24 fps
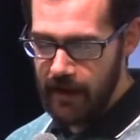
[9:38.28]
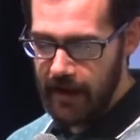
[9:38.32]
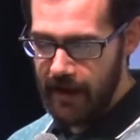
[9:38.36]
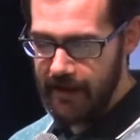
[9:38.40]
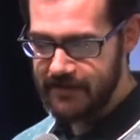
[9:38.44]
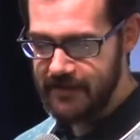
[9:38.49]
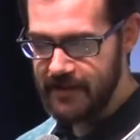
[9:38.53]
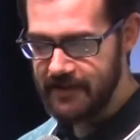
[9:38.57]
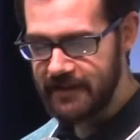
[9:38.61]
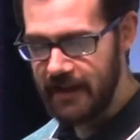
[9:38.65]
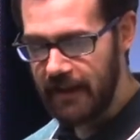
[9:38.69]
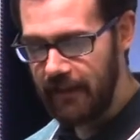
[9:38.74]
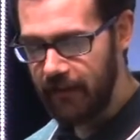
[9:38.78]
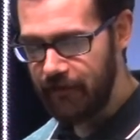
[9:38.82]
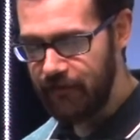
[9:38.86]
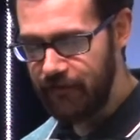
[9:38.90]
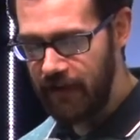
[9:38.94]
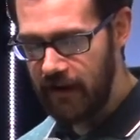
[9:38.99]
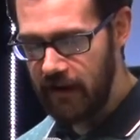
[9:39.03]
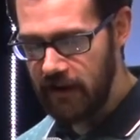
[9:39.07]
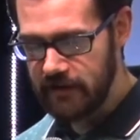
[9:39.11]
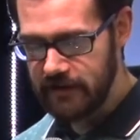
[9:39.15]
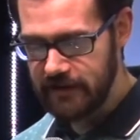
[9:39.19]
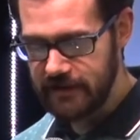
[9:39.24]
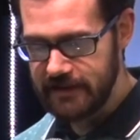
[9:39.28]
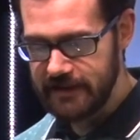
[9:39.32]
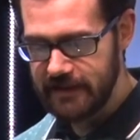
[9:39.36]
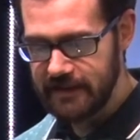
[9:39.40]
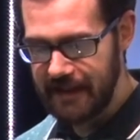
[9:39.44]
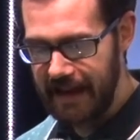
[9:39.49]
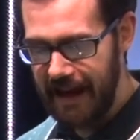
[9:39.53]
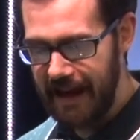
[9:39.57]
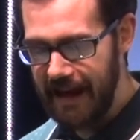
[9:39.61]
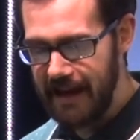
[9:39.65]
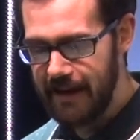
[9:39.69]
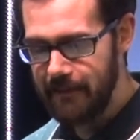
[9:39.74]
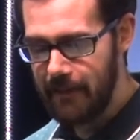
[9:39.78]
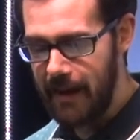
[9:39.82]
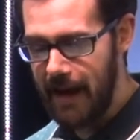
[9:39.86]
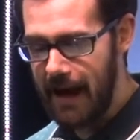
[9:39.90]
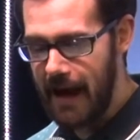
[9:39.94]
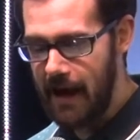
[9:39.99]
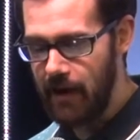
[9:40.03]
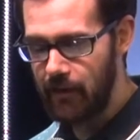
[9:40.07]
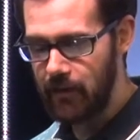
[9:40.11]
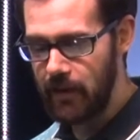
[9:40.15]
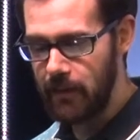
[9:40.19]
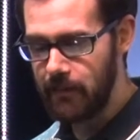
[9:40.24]
It says, "Then the Pharisees came
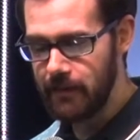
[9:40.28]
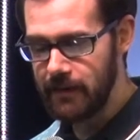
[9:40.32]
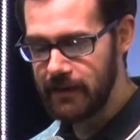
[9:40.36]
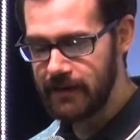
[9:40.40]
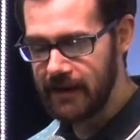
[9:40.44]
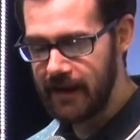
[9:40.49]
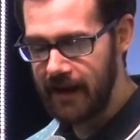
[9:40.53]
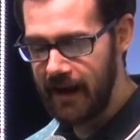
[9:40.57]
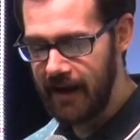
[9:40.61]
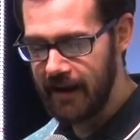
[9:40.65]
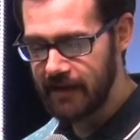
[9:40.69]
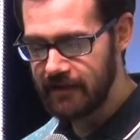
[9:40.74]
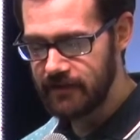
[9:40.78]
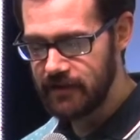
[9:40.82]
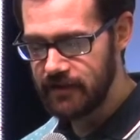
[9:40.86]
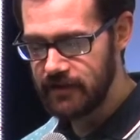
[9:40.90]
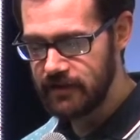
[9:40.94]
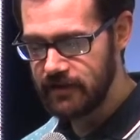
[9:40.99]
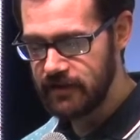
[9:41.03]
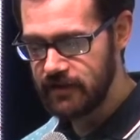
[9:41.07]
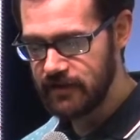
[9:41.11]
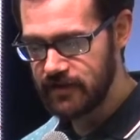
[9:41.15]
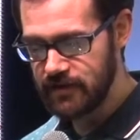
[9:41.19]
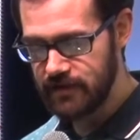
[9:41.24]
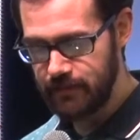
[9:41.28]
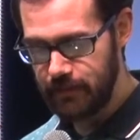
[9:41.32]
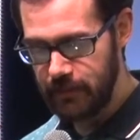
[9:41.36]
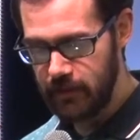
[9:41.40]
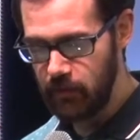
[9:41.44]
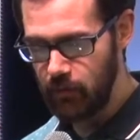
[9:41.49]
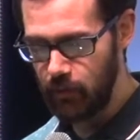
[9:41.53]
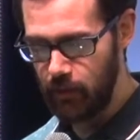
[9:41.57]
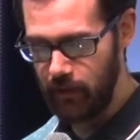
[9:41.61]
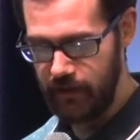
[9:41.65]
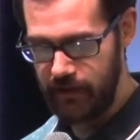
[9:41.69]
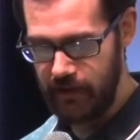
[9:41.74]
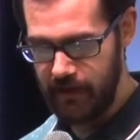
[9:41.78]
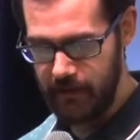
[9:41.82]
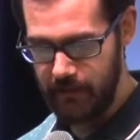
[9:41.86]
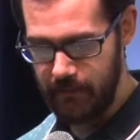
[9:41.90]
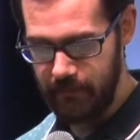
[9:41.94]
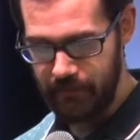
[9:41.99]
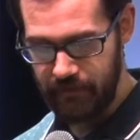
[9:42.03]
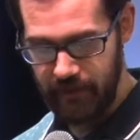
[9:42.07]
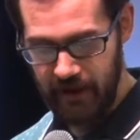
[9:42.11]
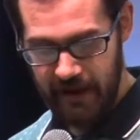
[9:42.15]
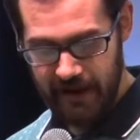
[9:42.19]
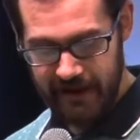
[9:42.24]
out and began to dispute with
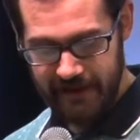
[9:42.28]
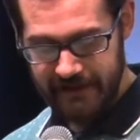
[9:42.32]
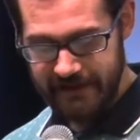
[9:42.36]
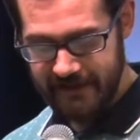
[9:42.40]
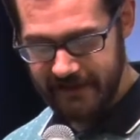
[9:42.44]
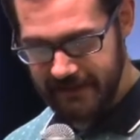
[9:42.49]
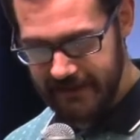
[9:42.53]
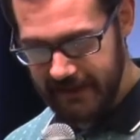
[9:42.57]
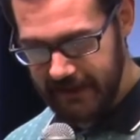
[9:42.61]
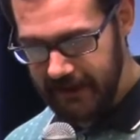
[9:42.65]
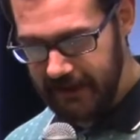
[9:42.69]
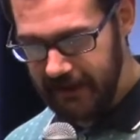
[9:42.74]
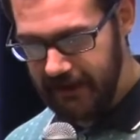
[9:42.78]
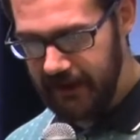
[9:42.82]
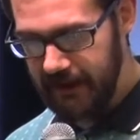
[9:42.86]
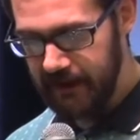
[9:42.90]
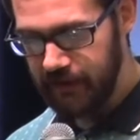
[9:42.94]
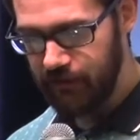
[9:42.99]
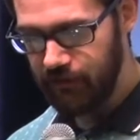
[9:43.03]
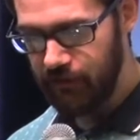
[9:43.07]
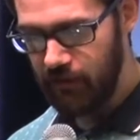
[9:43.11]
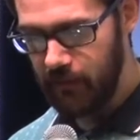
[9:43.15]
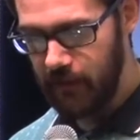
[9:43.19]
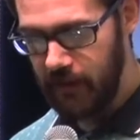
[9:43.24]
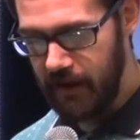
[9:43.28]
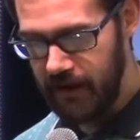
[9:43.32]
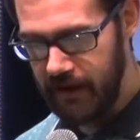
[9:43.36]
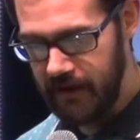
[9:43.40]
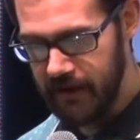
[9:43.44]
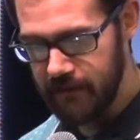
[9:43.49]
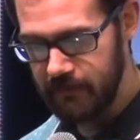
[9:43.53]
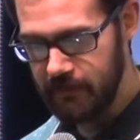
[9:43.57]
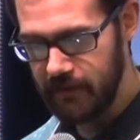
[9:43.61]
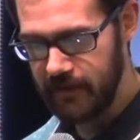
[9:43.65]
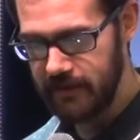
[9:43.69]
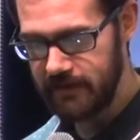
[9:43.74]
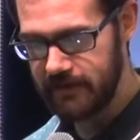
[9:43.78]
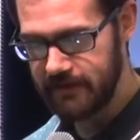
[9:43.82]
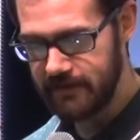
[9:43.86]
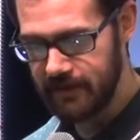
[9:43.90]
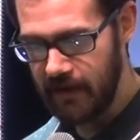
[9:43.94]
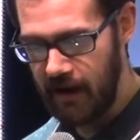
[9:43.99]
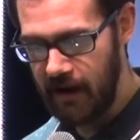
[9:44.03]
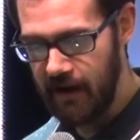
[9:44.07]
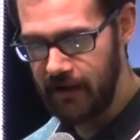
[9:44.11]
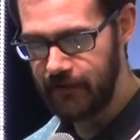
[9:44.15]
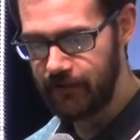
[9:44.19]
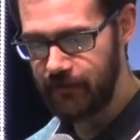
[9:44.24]
him, seeking from him a
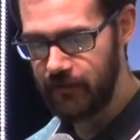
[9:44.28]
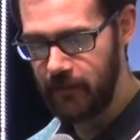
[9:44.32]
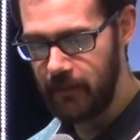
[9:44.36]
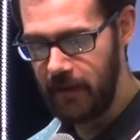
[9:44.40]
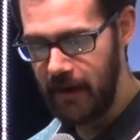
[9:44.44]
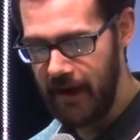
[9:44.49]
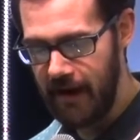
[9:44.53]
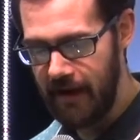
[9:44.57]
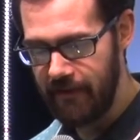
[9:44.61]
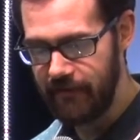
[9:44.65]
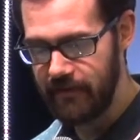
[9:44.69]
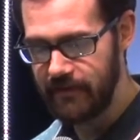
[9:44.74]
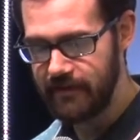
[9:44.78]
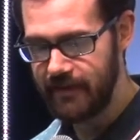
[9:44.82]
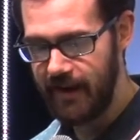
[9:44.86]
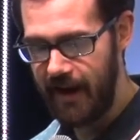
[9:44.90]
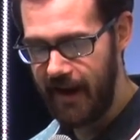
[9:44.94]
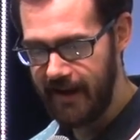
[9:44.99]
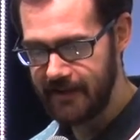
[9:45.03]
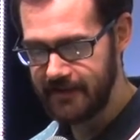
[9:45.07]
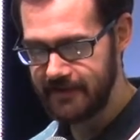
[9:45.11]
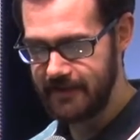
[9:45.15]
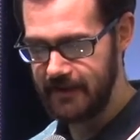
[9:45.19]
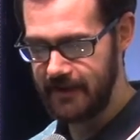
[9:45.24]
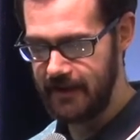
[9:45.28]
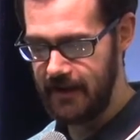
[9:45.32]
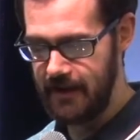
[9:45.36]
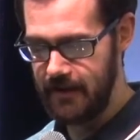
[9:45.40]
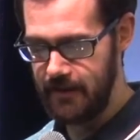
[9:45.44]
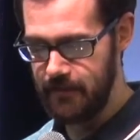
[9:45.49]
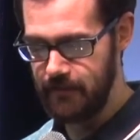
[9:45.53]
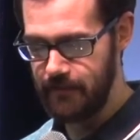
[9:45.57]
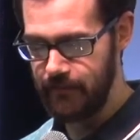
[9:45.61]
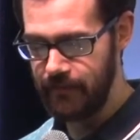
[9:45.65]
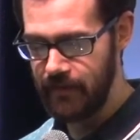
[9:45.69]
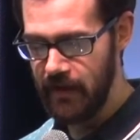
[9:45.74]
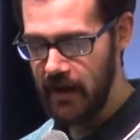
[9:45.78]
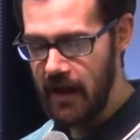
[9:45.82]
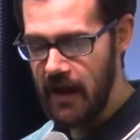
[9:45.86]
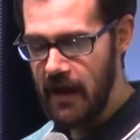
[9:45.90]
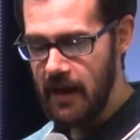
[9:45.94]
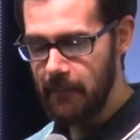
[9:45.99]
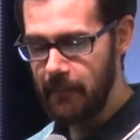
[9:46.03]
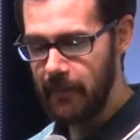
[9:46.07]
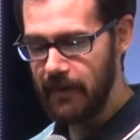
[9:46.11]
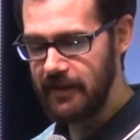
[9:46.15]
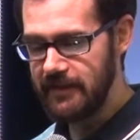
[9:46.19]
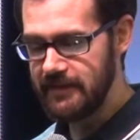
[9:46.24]
sign from heaven, testing him.
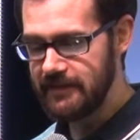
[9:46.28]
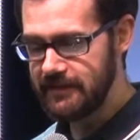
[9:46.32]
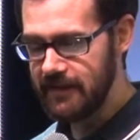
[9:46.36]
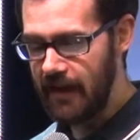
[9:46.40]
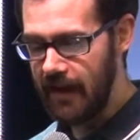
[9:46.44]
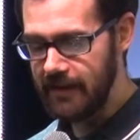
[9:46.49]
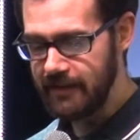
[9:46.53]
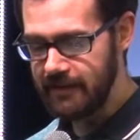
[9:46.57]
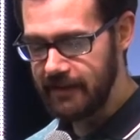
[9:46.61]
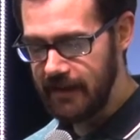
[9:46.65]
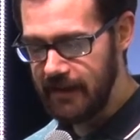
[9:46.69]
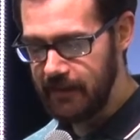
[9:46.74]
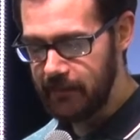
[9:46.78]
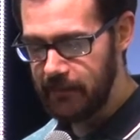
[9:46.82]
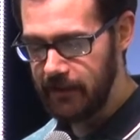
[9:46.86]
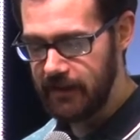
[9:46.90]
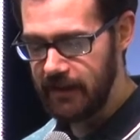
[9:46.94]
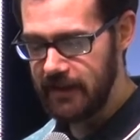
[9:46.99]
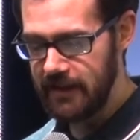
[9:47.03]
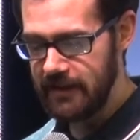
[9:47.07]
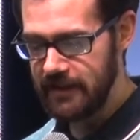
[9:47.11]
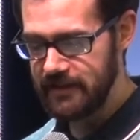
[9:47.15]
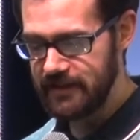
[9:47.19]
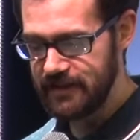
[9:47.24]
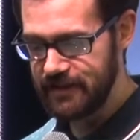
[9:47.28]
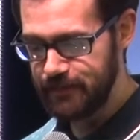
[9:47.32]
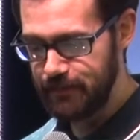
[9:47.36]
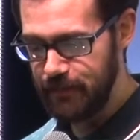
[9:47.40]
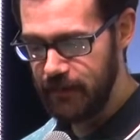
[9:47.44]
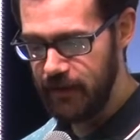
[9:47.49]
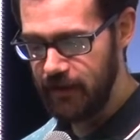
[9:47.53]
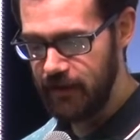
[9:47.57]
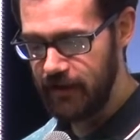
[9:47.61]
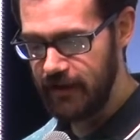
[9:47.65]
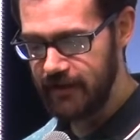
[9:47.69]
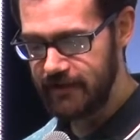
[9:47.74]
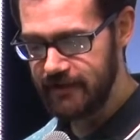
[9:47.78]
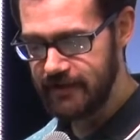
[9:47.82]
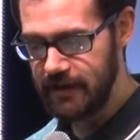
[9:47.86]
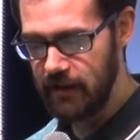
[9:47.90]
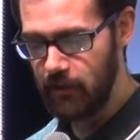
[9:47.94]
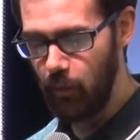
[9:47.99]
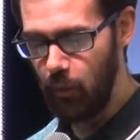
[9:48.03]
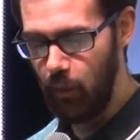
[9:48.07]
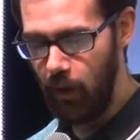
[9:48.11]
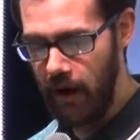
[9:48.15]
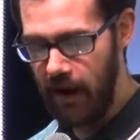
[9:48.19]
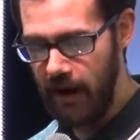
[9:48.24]
But he sighed deeply in his spirit and
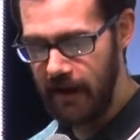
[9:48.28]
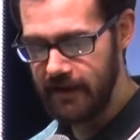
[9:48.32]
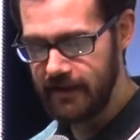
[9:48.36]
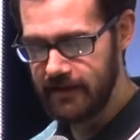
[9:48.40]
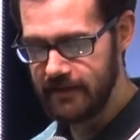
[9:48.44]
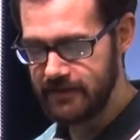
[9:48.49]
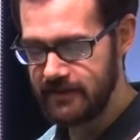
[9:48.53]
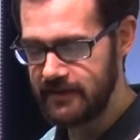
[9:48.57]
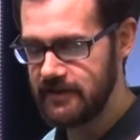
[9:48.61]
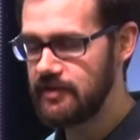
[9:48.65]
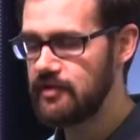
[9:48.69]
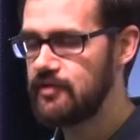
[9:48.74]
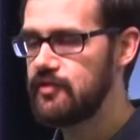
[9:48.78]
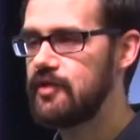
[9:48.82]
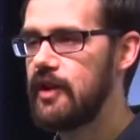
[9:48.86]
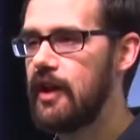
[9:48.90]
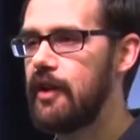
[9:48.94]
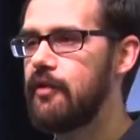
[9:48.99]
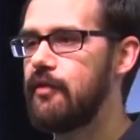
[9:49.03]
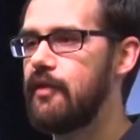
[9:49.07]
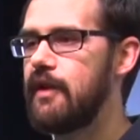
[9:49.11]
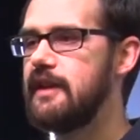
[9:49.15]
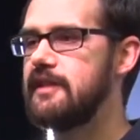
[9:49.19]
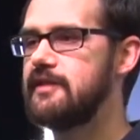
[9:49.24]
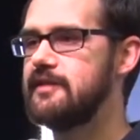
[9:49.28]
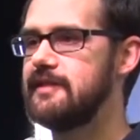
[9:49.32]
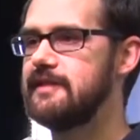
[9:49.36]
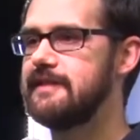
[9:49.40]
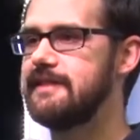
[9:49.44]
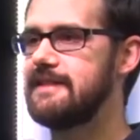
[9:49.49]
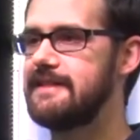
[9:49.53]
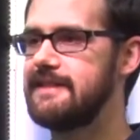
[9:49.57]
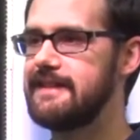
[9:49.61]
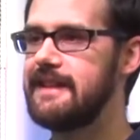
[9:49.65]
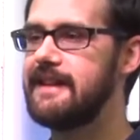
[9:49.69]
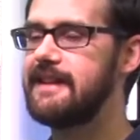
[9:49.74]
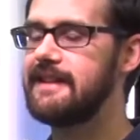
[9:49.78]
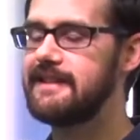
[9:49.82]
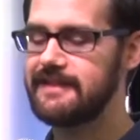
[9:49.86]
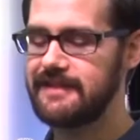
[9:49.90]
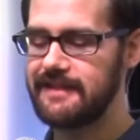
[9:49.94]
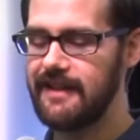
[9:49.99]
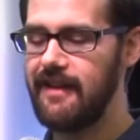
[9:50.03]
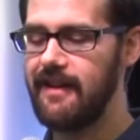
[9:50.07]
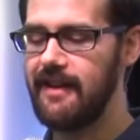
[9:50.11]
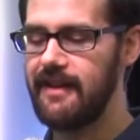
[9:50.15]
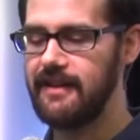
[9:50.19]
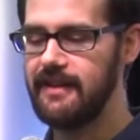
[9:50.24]
said, 'Why does this generation seek a
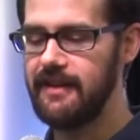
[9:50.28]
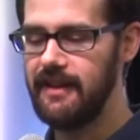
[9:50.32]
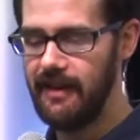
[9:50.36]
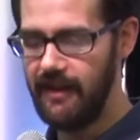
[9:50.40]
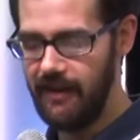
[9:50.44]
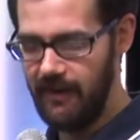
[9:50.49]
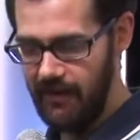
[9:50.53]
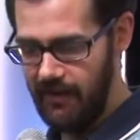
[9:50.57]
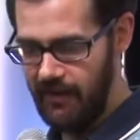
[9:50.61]
sign?